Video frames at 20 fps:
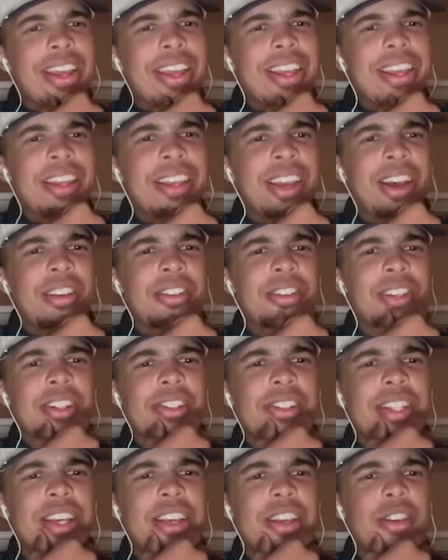Yeah, I was going
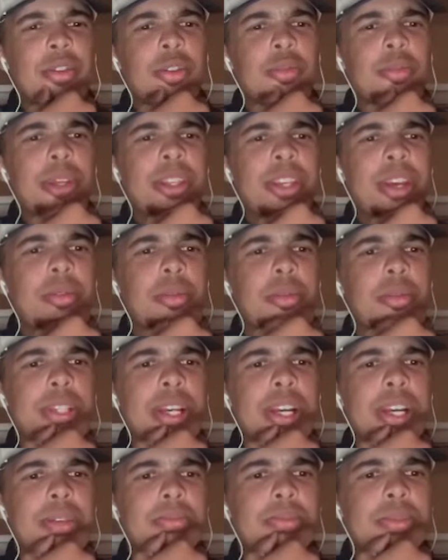to say, can you repeat that one more
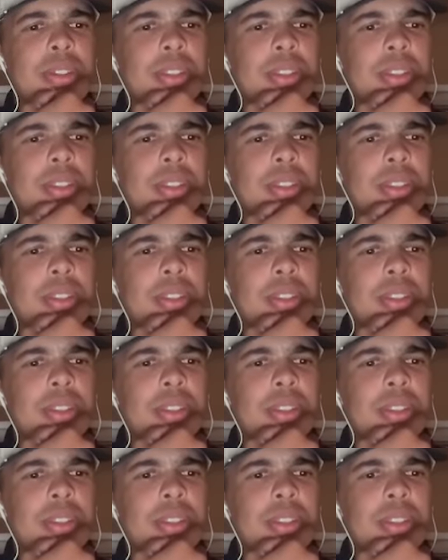time?